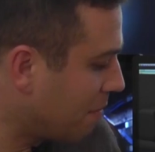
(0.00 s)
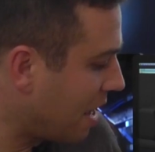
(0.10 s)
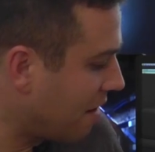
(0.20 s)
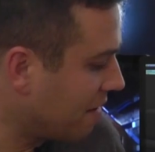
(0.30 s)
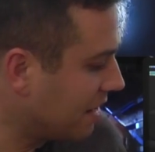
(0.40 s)

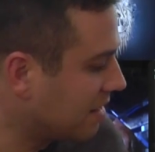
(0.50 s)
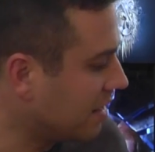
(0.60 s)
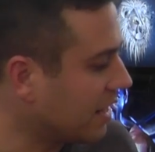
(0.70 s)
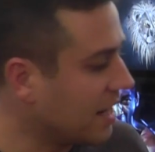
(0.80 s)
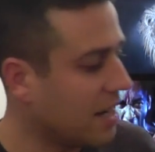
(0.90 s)
compare it
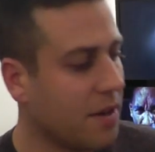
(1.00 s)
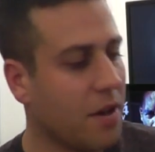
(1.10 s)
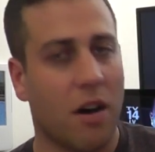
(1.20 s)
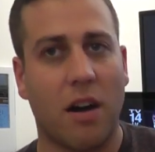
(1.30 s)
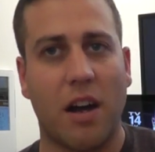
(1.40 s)
to the
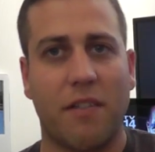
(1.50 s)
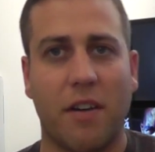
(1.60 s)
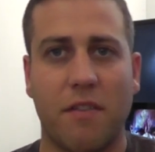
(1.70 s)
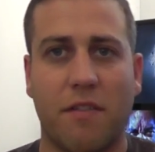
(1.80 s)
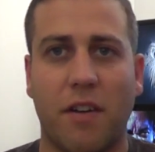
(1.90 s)

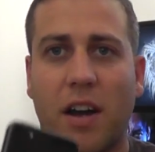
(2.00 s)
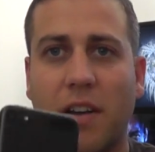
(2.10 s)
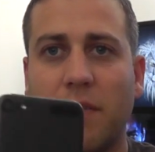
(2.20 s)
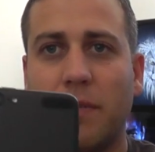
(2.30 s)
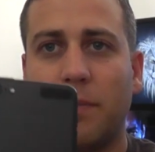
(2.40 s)
iPhone
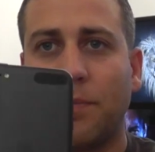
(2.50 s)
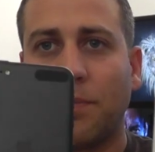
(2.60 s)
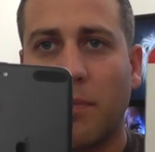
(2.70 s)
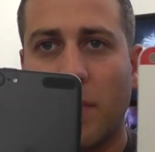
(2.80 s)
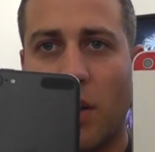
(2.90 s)
5.
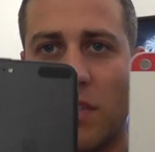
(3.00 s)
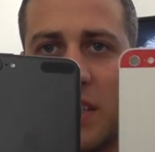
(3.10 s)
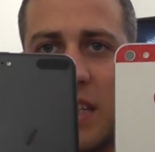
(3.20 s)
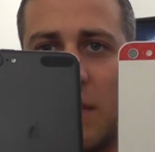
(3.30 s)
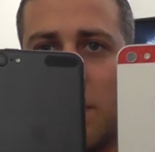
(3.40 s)

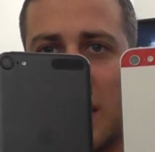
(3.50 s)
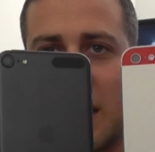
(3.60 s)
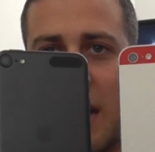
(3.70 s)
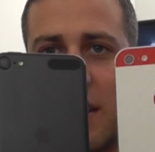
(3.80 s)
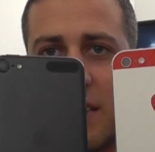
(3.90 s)
Obviously
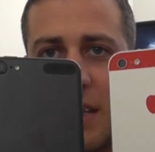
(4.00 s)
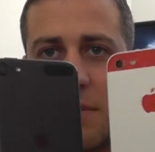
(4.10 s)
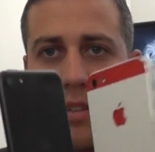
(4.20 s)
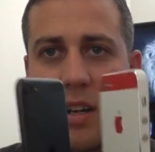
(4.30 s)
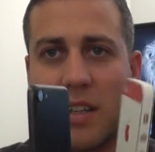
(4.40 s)
exactly the
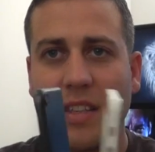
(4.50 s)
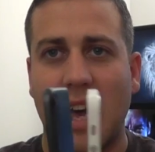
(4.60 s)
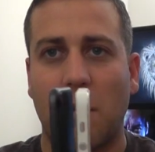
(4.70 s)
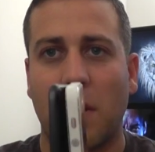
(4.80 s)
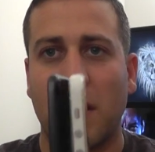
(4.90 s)
same size
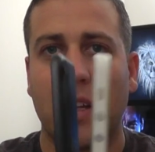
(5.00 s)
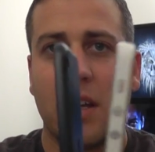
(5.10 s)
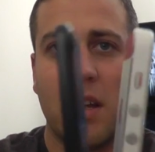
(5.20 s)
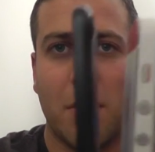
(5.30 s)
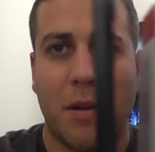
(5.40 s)
that way,
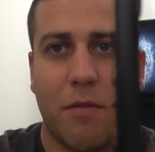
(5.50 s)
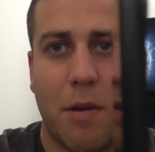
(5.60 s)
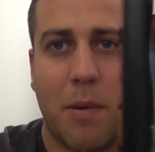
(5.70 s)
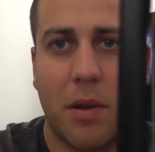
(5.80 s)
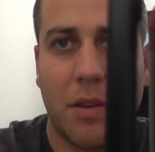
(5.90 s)
but if
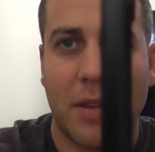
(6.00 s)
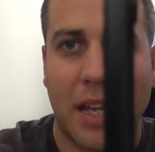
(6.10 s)
we put them